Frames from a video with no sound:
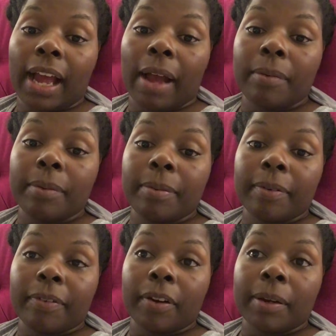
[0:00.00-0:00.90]
I would
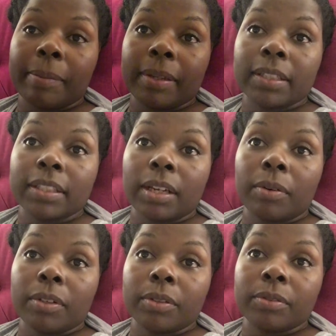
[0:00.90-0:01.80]
prefer to be a
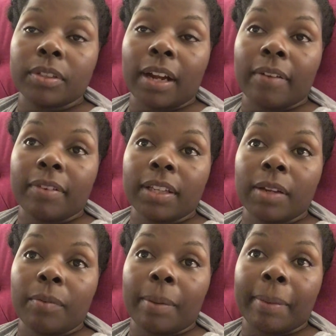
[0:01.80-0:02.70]
slower loser. I really
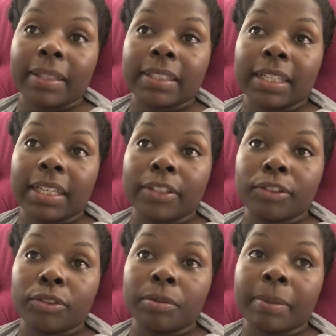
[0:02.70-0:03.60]
want my skin
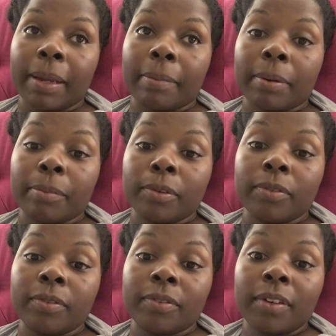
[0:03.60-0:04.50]
to be able to
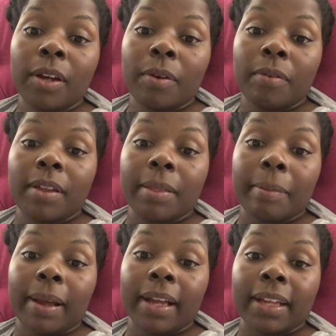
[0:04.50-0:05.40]
move with
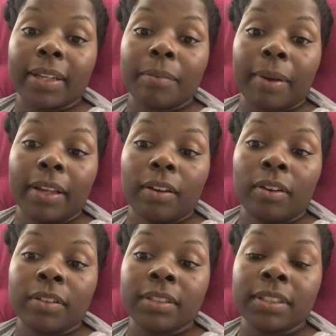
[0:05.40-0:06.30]
my weight
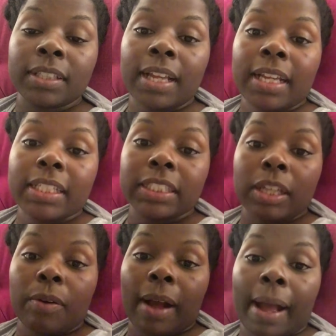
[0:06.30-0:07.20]
loss.
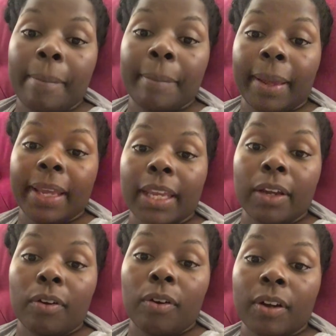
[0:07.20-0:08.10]
So I'm
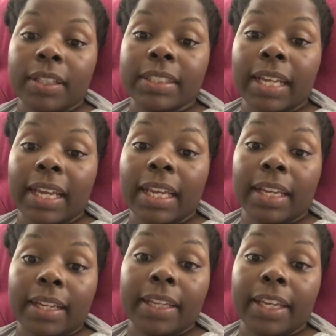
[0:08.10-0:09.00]
banking on
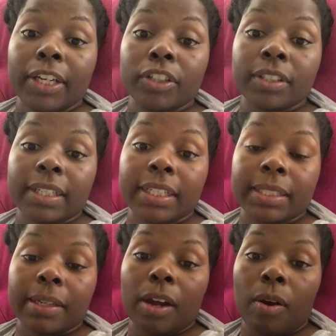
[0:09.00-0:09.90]
taking a year to get
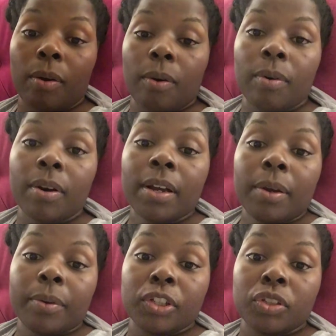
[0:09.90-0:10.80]
to goal,
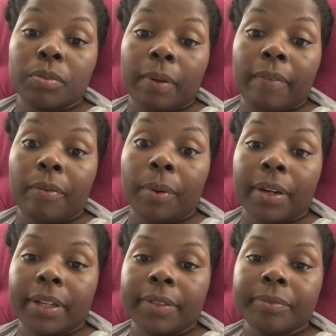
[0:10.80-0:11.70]
which is
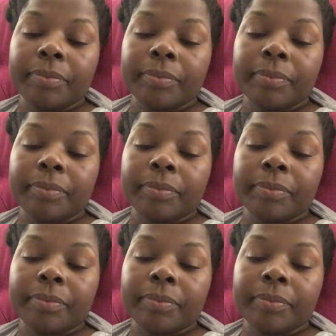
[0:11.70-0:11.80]
140.